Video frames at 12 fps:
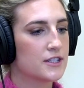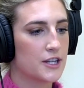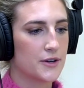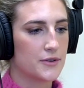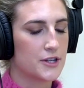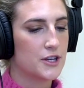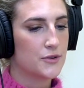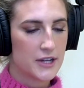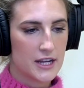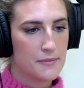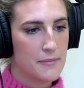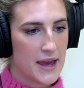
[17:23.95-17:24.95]
So you
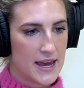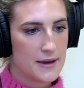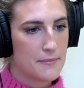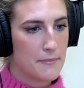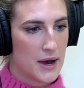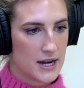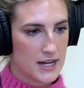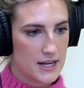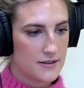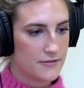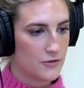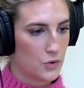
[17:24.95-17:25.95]
can make
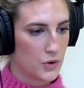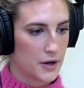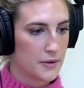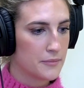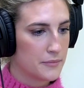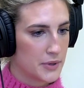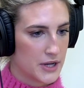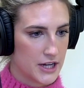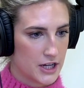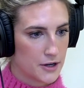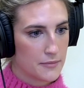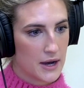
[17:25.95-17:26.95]
money for
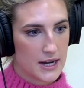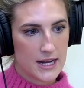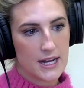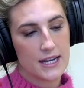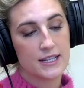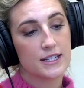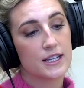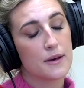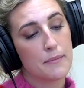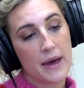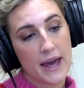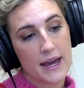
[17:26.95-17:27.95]
putting your money into the
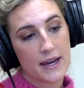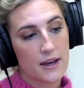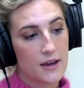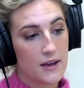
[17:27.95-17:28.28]
bank.